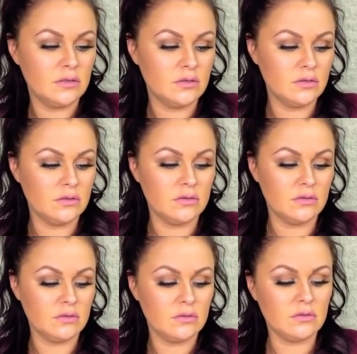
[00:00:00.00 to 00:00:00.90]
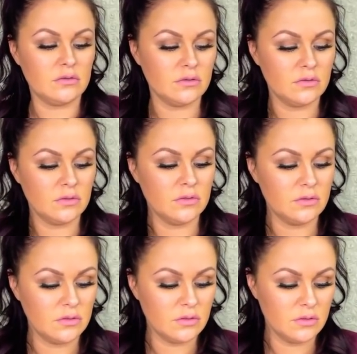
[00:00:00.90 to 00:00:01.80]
(no one is talking)